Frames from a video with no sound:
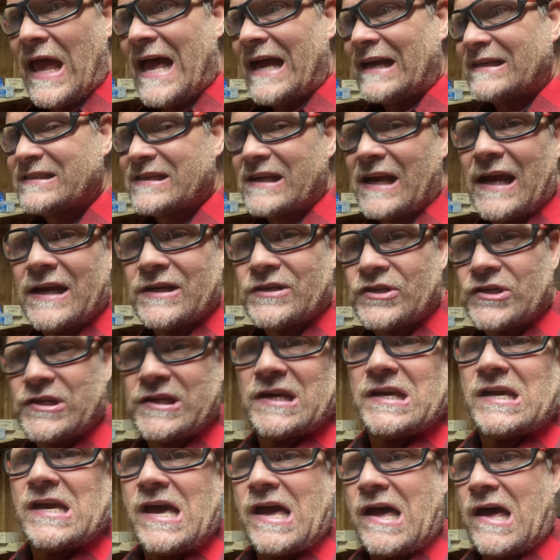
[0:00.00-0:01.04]

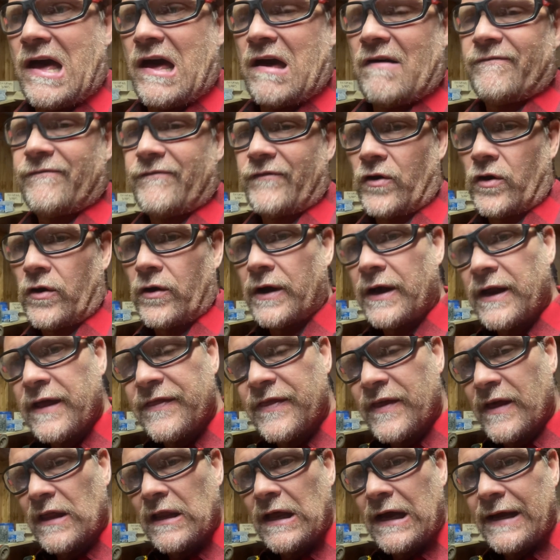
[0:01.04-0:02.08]
SHTF or
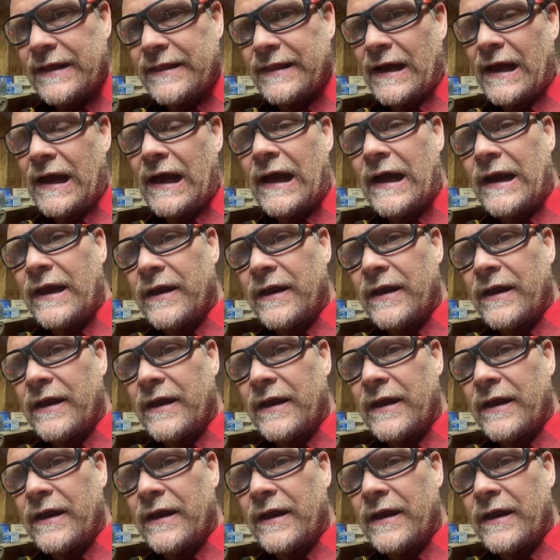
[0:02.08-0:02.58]
anything like that,